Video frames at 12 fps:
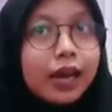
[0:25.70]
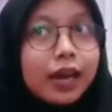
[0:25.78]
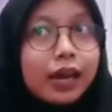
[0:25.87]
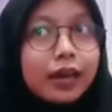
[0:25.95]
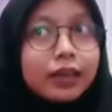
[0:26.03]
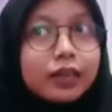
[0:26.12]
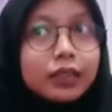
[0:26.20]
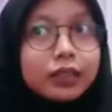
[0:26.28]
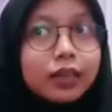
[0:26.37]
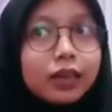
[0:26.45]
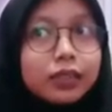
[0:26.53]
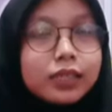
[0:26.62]
and the
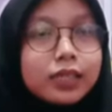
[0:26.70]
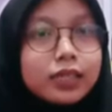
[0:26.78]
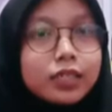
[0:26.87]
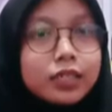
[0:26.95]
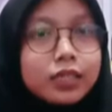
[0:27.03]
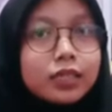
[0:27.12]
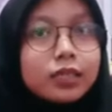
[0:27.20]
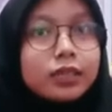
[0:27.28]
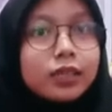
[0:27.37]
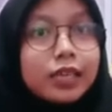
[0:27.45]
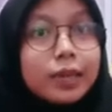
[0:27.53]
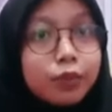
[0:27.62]
third is
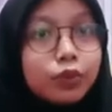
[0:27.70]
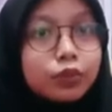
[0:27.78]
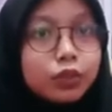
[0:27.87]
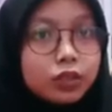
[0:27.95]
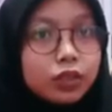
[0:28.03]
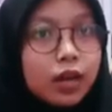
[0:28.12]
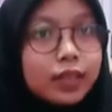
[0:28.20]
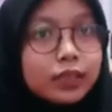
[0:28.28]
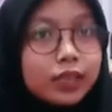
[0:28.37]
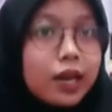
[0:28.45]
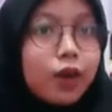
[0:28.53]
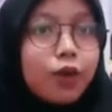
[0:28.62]
Ipung Toto
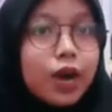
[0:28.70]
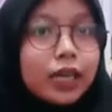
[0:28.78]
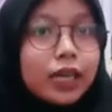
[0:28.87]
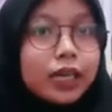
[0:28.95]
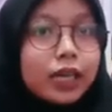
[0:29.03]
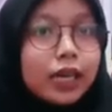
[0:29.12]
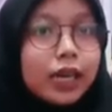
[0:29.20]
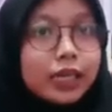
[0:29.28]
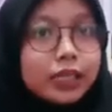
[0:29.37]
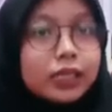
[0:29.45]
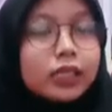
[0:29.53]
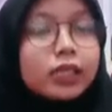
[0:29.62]
Andriawan, and
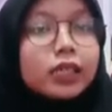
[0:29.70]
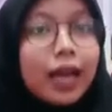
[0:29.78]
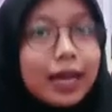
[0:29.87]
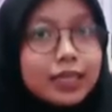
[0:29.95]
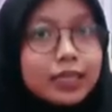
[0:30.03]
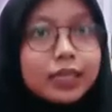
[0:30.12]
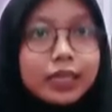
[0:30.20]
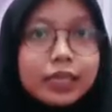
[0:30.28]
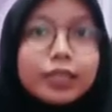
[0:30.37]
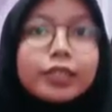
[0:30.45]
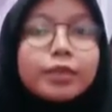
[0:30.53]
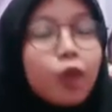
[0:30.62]
the last
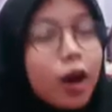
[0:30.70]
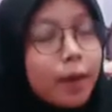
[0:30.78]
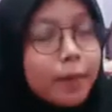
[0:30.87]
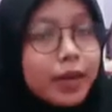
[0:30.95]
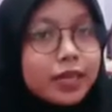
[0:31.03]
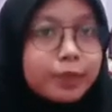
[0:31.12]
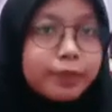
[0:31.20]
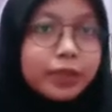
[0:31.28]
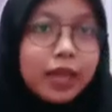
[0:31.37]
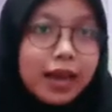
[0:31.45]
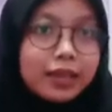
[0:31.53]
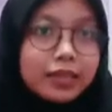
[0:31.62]
is Muhammad Dipta
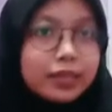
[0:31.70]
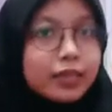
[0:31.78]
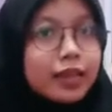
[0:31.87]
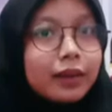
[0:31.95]
Aditya.